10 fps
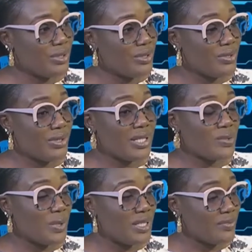So that's
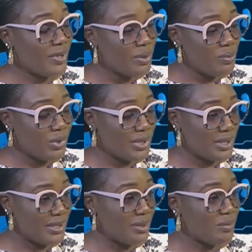why it's very
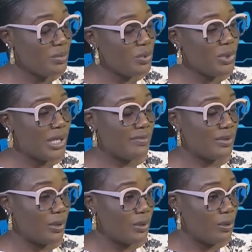important that people who have
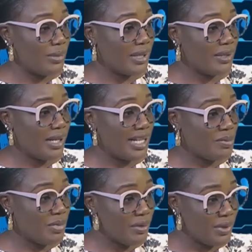glaucoma as
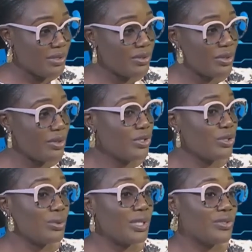parents
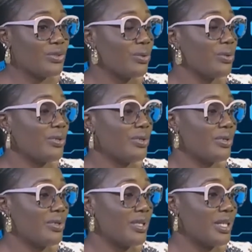should ensure
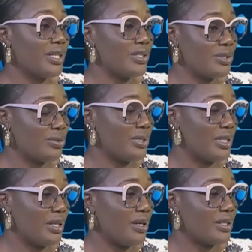that their
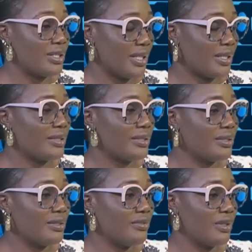children are checked
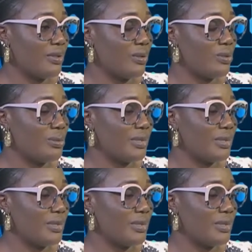for glaucoma.